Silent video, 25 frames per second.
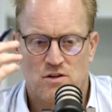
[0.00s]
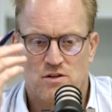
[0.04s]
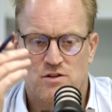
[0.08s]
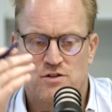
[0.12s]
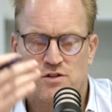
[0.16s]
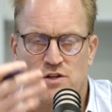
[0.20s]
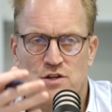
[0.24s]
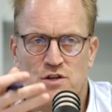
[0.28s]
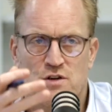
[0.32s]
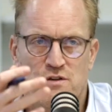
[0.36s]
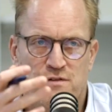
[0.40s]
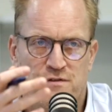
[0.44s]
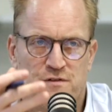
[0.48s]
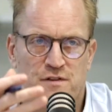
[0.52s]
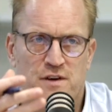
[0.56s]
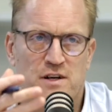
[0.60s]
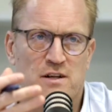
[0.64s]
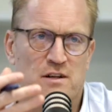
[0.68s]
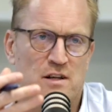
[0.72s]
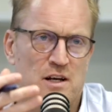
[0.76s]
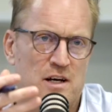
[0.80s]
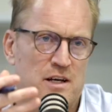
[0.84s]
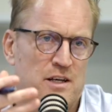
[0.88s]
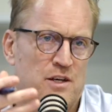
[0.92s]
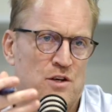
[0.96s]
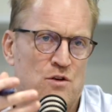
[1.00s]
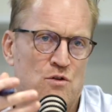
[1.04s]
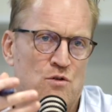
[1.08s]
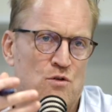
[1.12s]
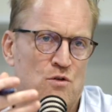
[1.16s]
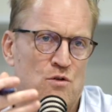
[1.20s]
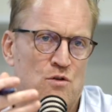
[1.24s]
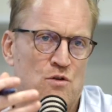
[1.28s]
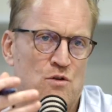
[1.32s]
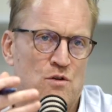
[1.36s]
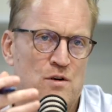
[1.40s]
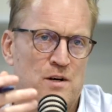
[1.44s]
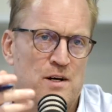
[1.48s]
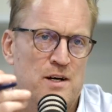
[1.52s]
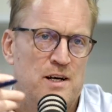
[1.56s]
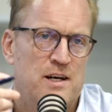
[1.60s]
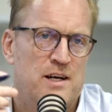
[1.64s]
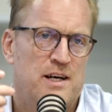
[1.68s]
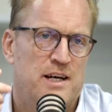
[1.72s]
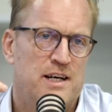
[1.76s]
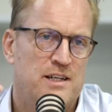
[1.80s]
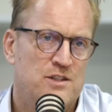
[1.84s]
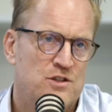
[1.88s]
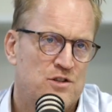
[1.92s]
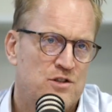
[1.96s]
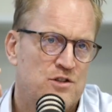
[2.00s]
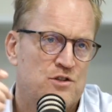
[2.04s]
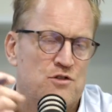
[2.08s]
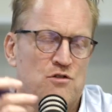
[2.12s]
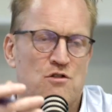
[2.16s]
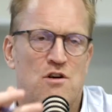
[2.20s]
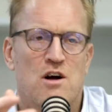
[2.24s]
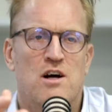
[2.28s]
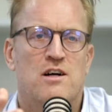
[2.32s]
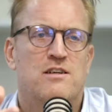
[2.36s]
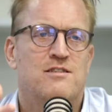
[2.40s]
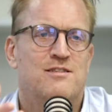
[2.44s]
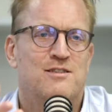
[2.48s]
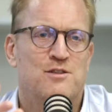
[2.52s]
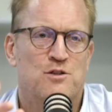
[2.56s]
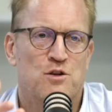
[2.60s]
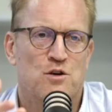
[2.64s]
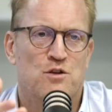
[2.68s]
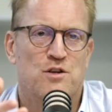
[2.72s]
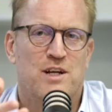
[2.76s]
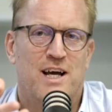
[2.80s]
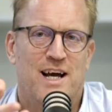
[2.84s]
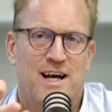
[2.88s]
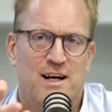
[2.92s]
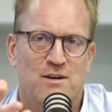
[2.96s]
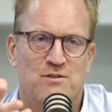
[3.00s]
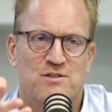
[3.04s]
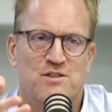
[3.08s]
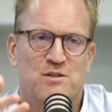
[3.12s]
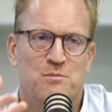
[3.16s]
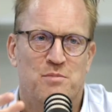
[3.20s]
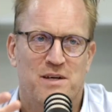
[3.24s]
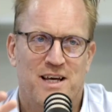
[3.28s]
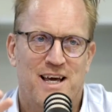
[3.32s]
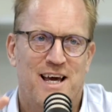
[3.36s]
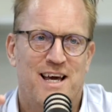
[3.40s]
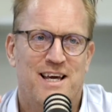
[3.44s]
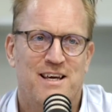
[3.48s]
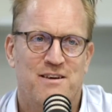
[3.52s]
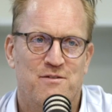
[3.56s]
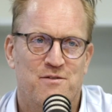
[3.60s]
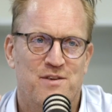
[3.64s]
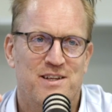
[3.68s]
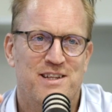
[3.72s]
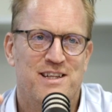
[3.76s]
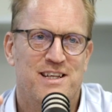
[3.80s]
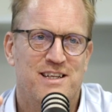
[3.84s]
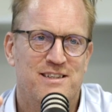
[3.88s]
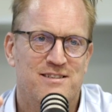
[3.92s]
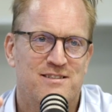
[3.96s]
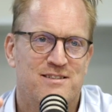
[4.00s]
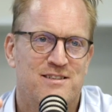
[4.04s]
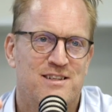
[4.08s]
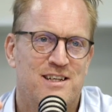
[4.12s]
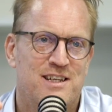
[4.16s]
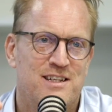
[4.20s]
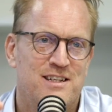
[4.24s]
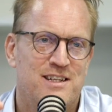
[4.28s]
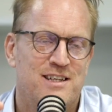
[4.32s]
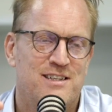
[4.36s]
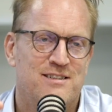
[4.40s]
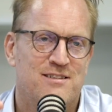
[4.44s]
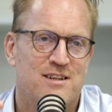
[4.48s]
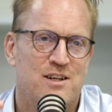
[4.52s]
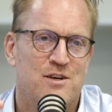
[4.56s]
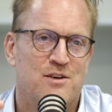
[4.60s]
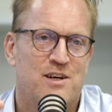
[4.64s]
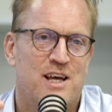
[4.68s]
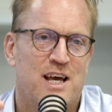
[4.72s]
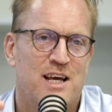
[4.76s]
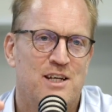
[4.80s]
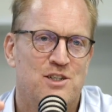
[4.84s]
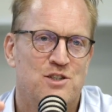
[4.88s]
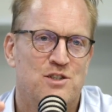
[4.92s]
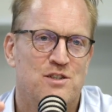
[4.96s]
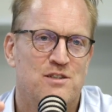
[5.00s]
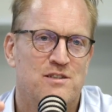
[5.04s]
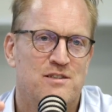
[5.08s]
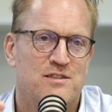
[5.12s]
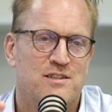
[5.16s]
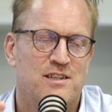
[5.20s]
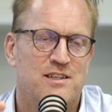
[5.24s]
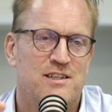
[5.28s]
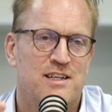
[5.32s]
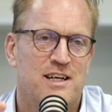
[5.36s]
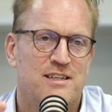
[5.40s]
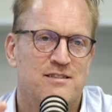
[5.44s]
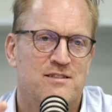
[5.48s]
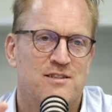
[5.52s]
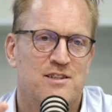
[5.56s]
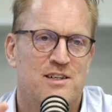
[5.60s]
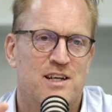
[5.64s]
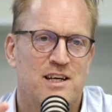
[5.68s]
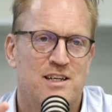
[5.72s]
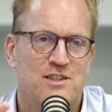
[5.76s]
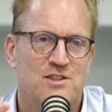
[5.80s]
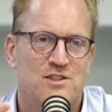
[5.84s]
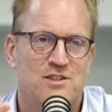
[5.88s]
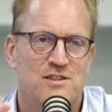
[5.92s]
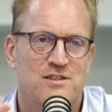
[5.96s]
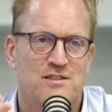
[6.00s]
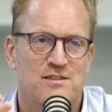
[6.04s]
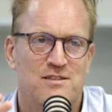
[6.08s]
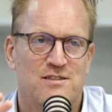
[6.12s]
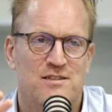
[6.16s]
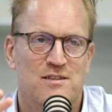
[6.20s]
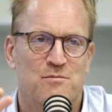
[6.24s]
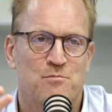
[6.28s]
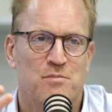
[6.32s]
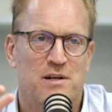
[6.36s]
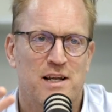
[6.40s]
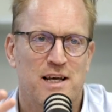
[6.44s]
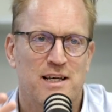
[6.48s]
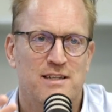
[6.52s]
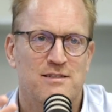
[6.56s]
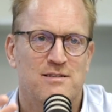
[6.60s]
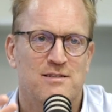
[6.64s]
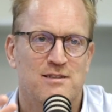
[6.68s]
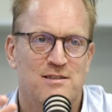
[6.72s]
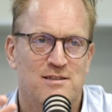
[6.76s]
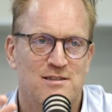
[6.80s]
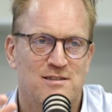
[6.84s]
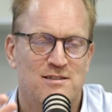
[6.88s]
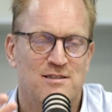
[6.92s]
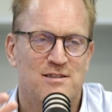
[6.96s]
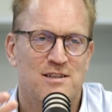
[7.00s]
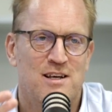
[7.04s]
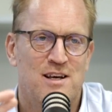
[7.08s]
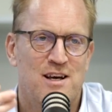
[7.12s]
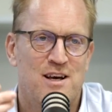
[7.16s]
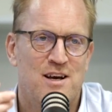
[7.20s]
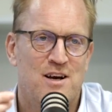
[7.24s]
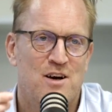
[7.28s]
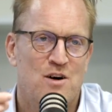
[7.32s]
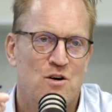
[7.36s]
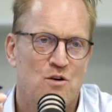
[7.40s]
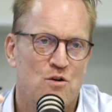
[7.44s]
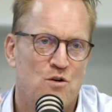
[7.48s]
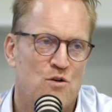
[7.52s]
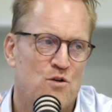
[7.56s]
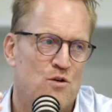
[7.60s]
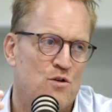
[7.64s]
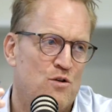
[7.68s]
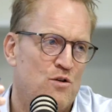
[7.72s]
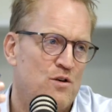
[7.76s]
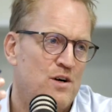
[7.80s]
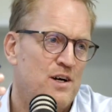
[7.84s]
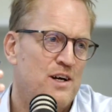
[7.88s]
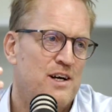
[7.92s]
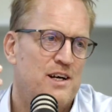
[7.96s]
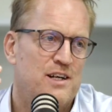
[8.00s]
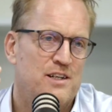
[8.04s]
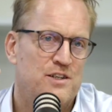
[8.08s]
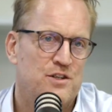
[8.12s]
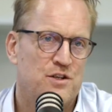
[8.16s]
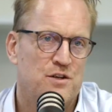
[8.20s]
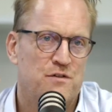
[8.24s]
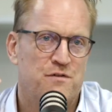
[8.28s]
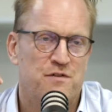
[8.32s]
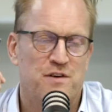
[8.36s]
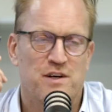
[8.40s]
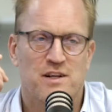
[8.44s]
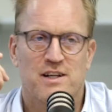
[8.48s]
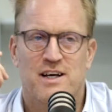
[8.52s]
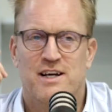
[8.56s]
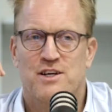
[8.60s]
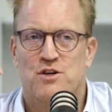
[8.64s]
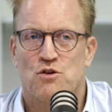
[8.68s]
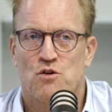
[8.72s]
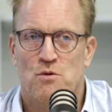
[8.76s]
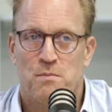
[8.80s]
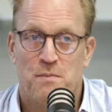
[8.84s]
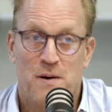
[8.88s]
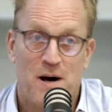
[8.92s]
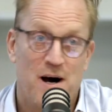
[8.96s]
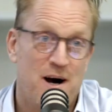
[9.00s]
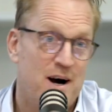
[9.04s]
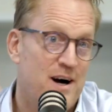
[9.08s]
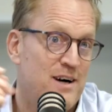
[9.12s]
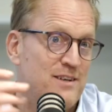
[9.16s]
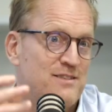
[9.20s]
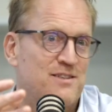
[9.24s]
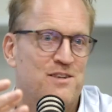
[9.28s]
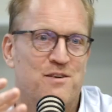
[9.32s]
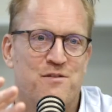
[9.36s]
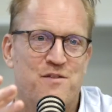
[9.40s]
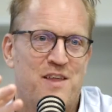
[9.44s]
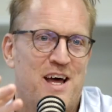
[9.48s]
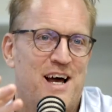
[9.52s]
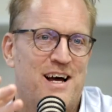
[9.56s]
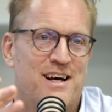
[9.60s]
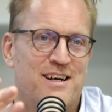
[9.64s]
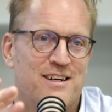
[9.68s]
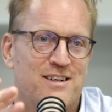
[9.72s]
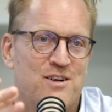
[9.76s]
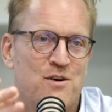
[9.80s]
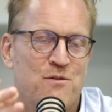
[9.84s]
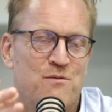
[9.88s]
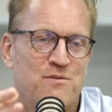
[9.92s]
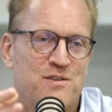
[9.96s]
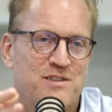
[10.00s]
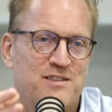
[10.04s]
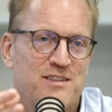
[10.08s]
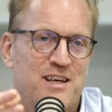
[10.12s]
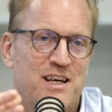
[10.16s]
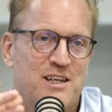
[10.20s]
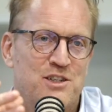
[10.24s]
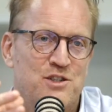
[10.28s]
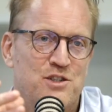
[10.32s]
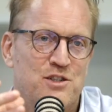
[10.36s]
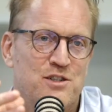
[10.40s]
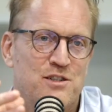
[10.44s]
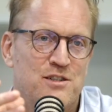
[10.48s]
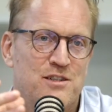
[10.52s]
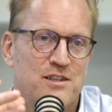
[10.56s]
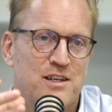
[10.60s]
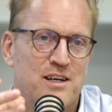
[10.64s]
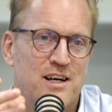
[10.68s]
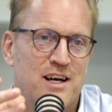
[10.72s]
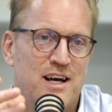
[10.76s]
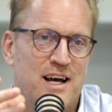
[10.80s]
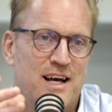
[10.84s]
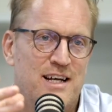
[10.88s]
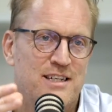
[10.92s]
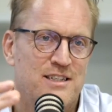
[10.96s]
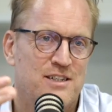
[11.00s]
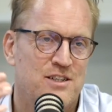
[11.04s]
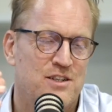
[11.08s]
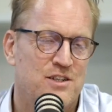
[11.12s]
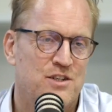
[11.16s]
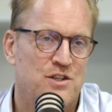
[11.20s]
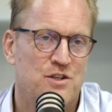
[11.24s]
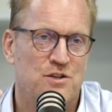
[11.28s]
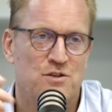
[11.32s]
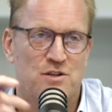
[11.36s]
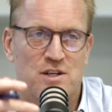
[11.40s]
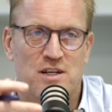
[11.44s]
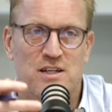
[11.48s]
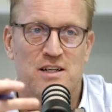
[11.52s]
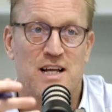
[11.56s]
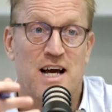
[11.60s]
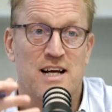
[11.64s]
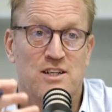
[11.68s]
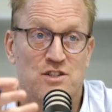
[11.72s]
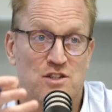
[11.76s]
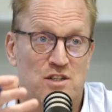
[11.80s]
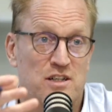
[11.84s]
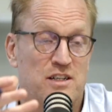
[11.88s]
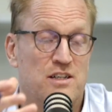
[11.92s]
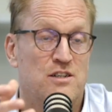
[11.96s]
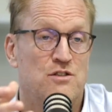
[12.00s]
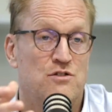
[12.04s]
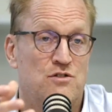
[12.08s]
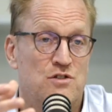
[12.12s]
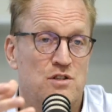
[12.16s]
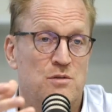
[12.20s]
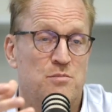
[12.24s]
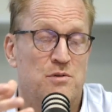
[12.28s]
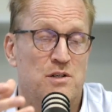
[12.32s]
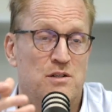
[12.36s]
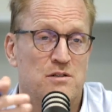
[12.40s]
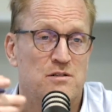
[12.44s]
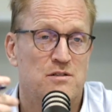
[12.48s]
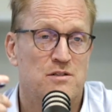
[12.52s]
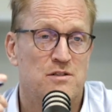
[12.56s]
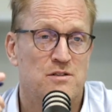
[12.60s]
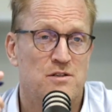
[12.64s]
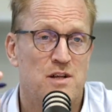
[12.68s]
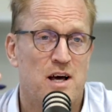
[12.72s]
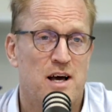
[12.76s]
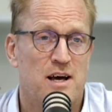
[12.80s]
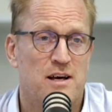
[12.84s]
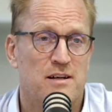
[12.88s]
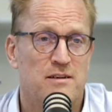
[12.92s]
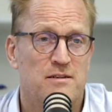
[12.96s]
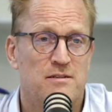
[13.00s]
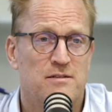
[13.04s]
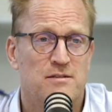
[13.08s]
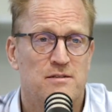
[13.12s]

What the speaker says: Do you feel like you're instructed on how to behave in these locations and destinations and places, or do you feel like you're part of that conversation and you can actually contribute to that?